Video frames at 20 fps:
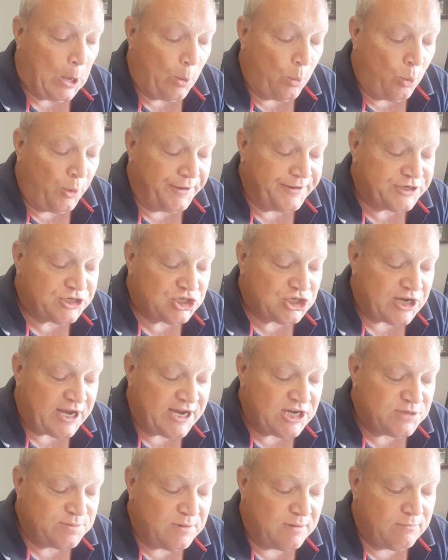What has
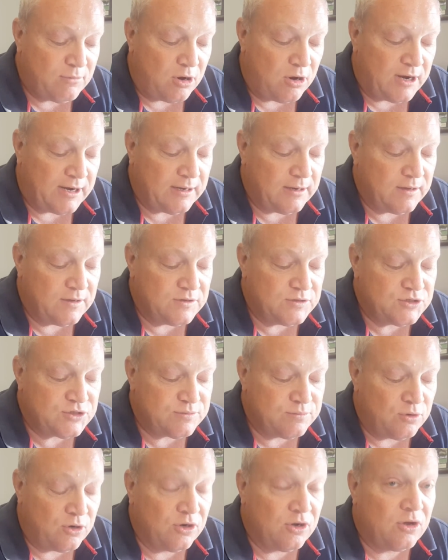changed my mind is
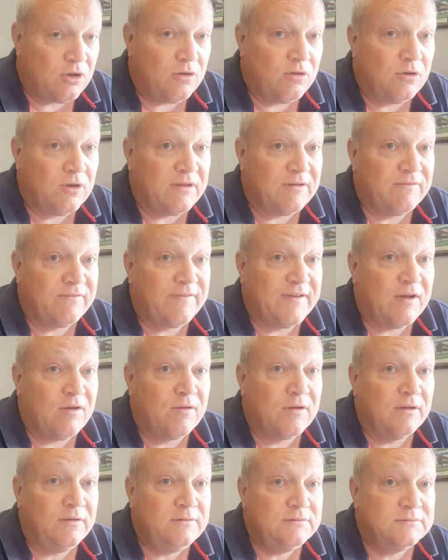Mongolian
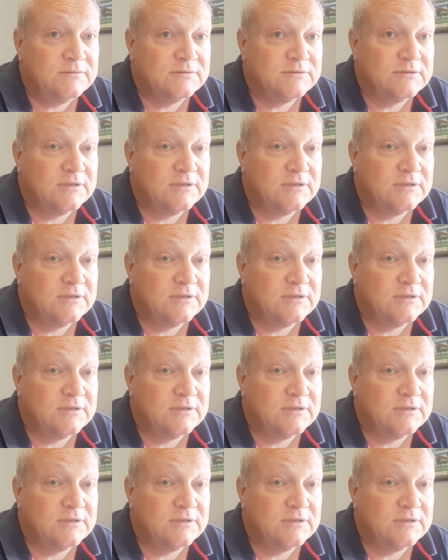Falcon